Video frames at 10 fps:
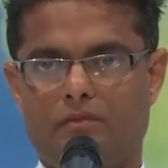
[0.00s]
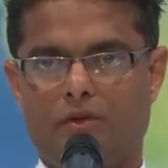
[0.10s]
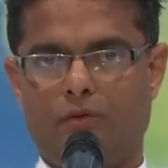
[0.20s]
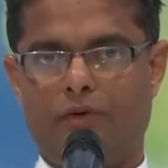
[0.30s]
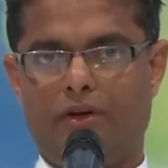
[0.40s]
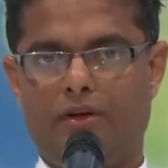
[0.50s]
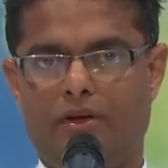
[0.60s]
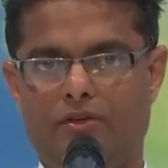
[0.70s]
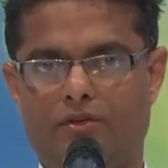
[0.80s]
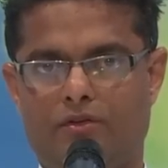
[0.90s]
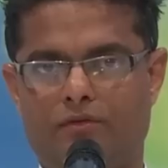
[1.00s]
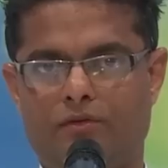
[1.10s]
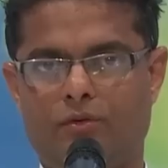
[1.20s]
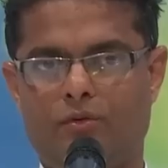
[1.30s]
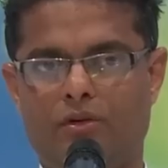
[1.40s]
The very nature of
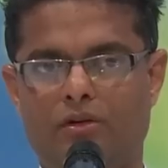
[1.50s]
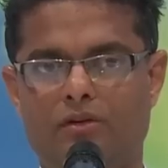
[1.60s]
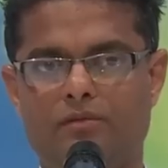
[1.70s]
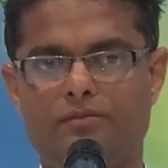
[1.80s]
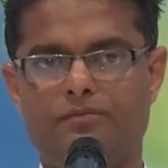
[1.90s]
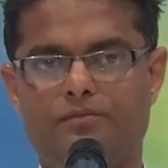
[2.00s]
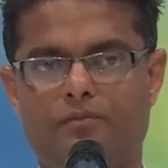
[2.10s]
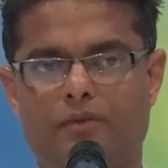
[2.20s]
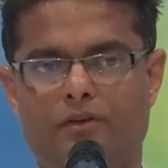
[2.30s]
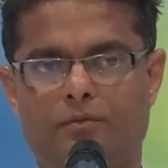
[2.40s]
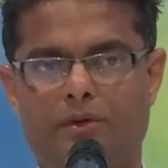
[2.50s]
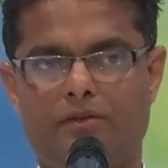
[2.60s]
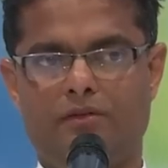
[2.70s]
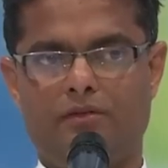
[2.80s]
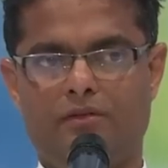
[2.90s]
soul is
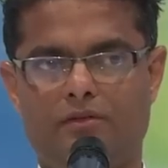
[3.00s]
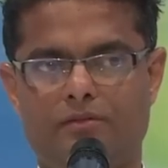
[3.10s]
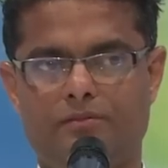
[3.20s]
peace.